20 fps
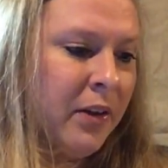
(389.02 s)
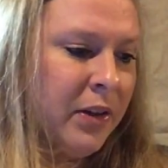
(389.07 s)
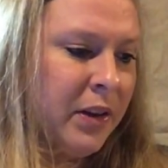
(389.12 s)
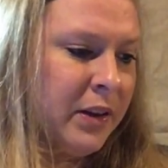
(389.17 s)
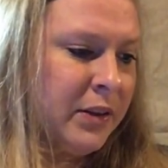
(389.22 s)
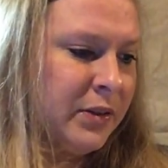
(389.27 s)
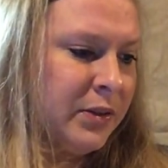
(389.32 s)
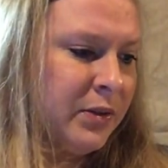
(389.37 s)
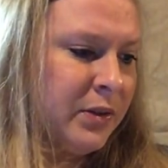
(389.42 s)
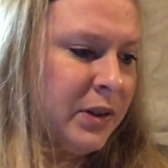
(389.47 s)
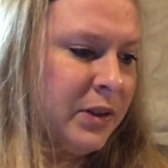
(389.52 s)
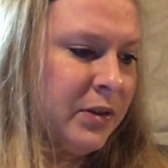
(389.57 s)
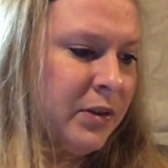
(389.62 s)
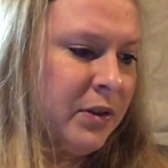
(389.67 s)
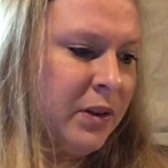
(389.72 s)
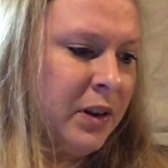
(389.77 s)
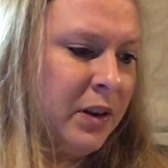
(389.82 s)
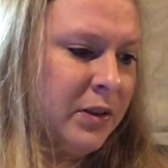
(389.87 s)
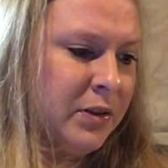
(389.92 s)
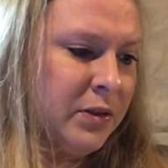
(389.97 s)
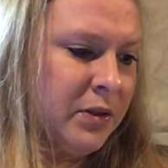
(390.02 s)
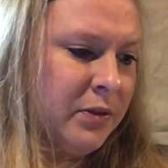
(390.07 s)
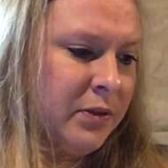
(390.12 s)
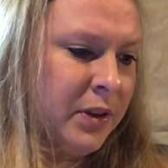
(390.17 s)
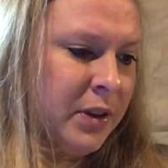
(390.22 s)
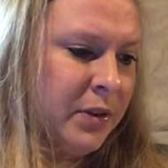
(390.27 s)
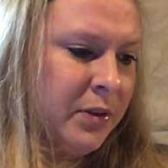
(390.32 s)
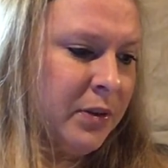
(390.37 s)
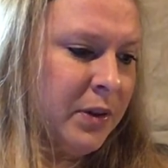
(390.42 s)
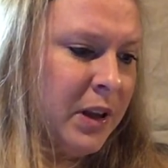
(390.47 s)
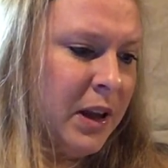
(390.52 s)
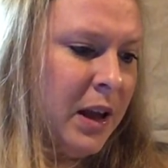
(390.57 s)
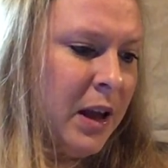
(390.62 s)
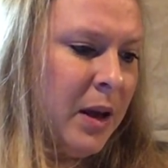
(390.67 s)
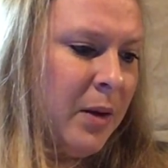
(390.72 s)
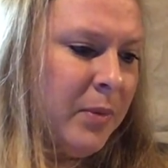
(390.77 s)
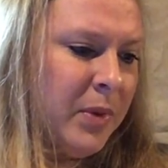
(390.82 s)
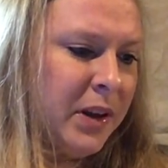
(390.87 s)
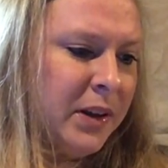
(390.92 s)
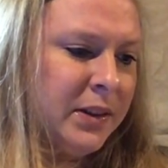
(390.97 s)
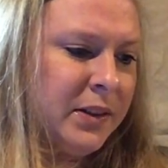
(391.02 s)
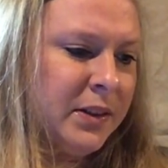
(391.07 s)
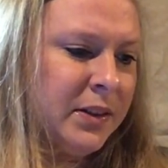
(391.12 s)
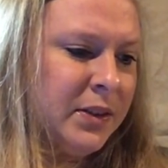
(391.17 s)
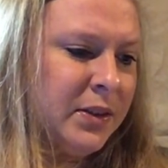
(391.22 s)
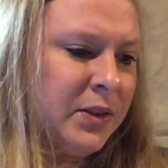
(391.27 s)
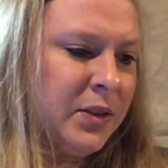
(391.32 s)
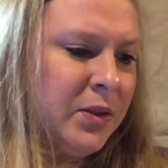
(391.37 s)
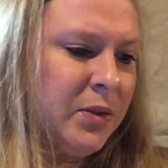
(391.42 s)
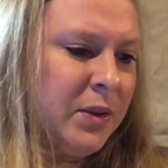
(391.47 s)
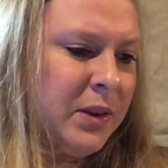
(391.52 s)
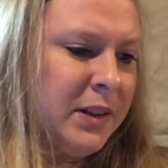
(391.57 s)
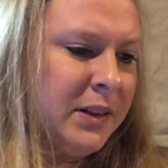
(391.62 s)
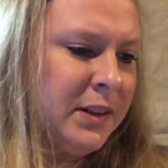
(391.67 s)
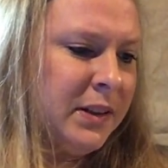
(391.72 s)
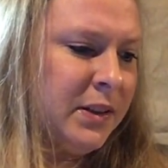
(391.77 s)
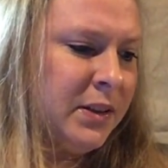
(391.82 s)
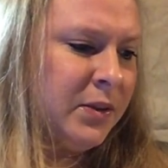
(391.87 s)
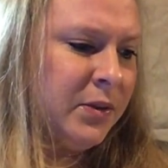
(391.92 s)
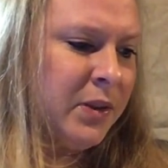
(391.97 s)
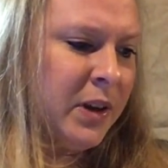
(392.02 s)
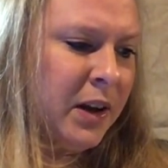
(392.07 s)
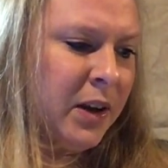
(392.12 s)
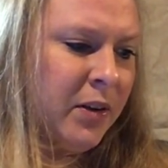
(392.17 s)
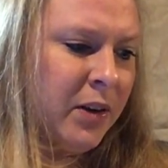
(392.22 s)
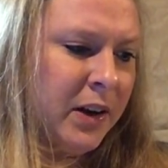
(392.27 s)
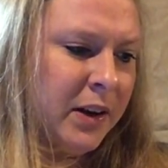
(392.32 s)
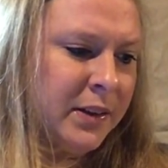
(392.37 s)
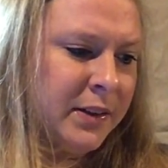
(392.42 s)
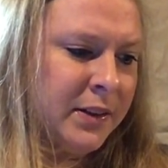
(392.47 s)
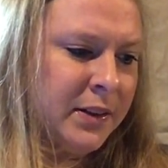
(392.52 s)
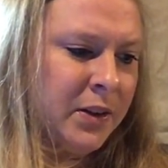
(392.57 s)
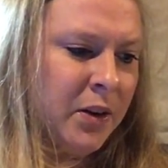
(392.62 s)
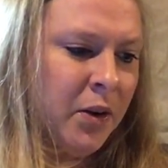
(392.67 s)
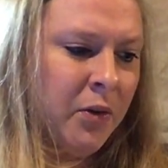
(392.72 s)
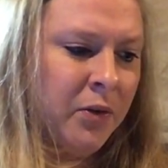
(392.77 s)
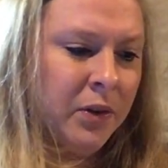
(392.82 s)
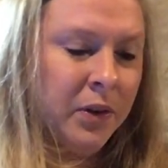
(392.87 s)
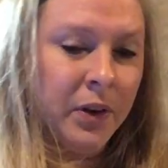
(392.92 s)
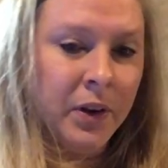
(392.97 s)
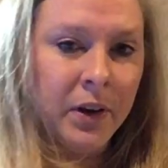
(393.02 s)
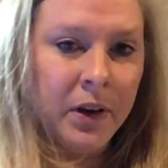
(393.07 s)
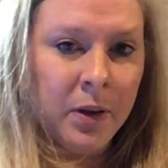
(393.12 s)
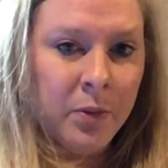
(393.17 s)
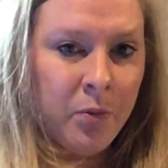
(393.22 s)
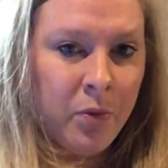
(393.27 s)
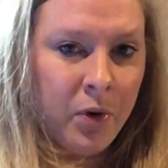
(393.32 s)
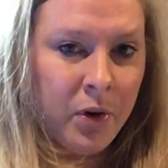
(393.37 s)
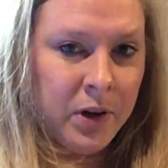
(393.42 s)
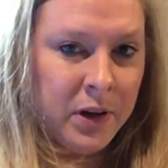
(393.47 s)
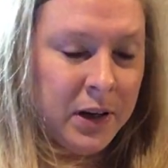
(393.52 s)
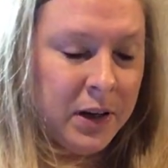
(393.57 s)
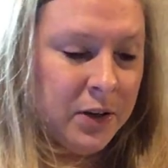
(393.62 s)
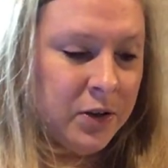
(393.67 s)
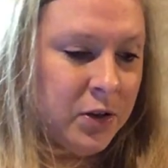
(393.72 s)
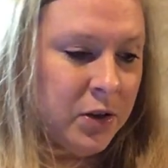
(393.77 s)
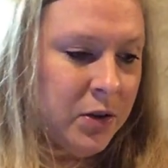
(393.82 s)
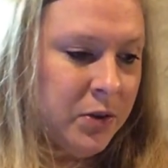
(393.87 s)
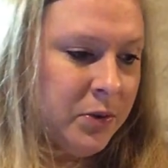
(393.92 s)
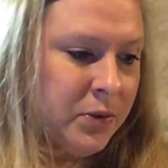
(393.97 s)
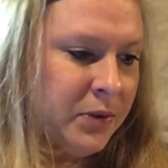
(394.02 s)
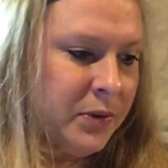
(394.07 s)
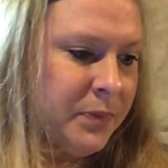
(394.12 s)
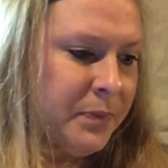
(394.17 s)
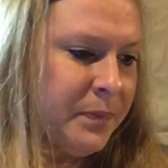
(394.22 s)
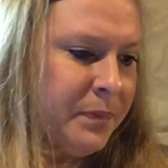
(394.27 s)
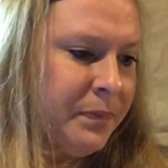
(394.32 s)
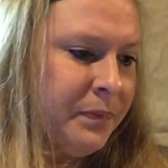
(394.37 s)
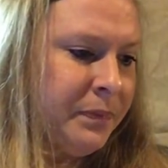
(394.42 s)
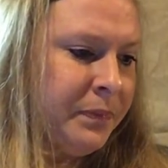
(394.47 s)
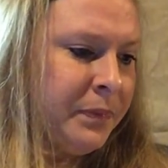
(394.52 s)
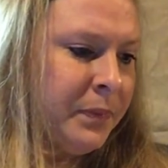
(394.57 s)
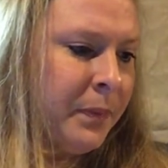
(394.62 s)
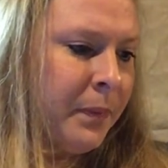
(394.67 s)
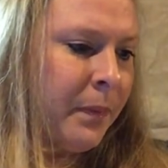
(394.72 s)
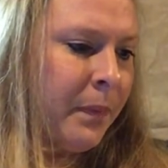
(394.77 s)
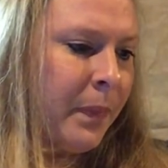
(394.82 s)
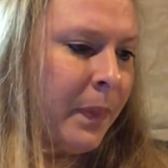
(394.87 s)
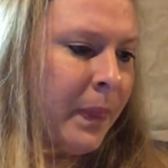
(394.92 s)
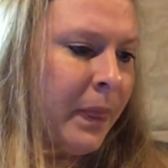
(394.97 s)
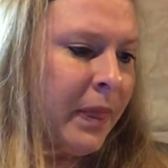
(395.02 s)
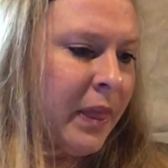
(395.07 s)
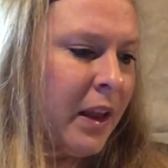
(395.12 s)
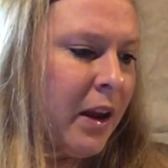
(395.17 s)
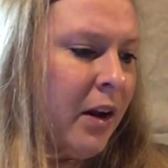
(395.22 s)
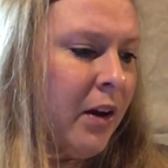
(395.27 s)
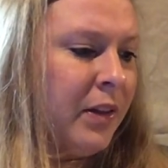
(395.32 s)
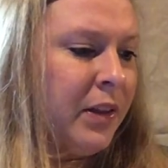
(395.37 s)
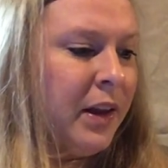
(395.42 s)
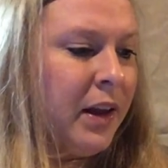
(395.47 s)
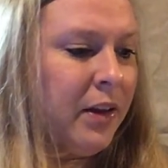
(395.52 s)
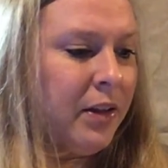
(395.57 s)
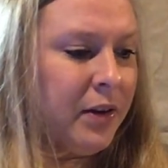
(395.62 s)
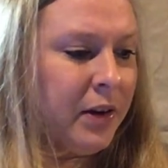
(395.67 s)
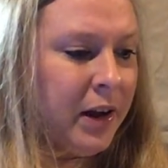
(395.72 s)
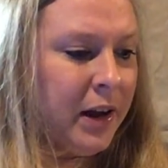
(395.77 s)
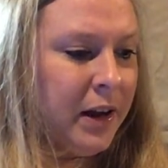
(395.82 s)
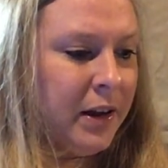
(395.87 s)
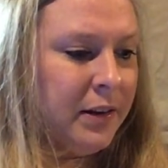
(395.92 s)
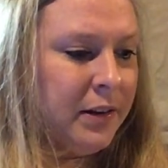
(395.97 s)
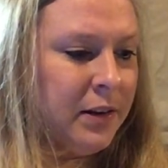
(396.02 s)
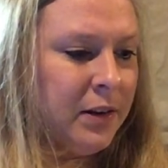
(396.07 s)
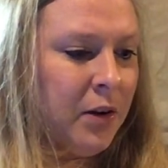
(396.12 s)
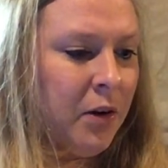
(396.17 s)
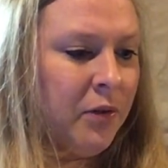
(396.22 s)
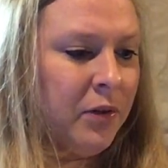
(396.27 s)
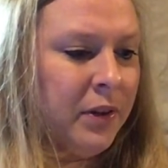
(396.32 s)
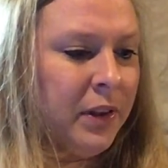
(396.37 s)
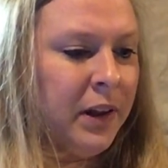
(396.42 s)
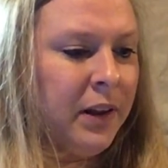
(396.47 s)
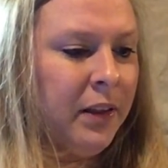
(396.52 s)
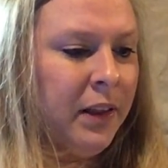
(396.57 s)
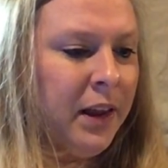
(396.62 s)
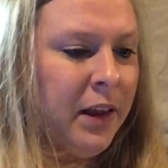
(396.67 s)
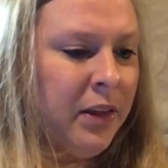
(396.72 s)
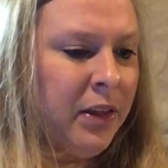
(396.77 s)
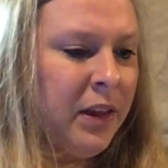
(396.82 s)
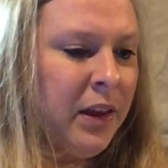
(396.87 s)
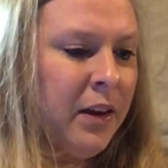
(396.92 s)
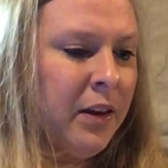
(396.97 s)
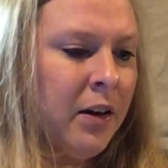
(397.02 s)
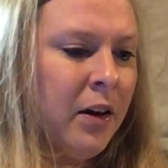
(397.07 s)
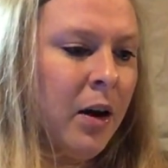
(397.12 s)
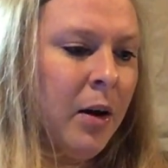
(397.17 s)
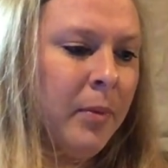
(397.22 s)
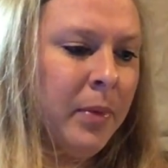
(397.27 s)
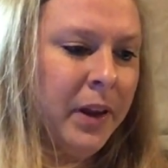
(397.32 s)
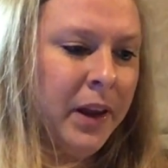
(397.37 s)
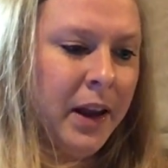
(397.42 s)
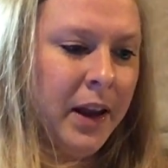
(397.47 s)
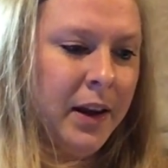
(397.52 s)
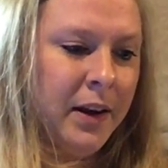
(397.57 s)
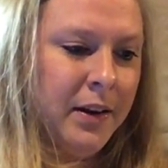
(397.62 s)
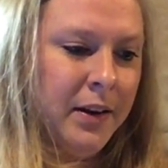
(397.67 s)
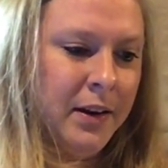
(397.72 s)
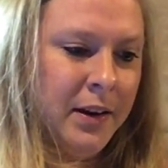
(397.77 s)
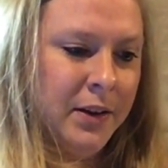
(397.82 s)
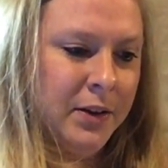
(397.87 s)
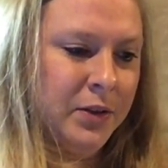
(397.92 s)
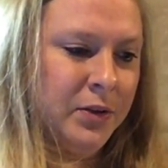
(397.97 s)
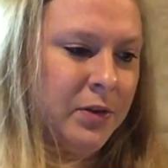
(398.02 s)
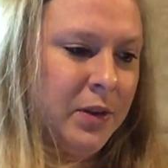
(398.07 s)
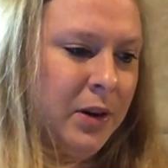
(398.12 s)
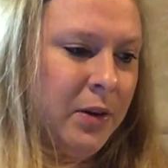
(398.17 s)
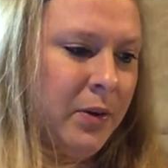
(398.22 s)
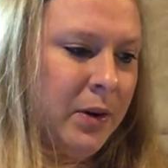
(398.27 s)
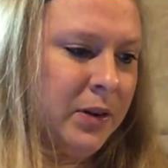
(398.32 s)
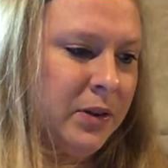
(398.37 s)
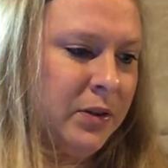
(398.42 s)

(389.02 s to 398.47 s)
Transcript: history to the interview because it's too easy to digress and overlook important issues. On the other hand, an overly lengthy and complicated history